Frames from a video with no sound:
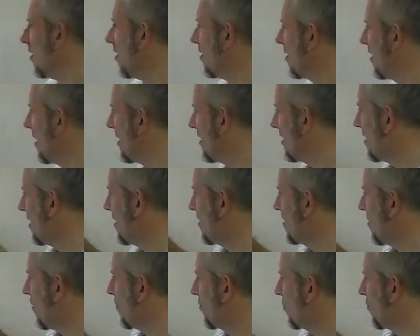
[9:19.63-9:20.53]
This
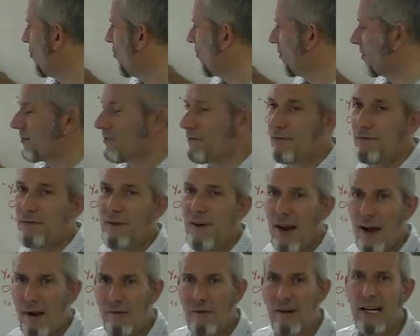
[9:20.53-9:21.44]
is, of course,
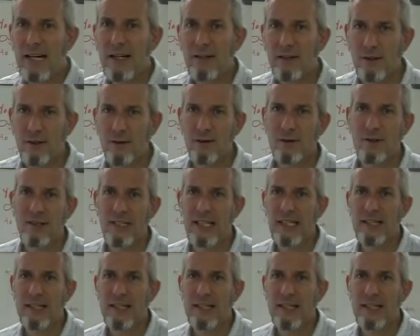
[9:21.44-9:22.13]
very closely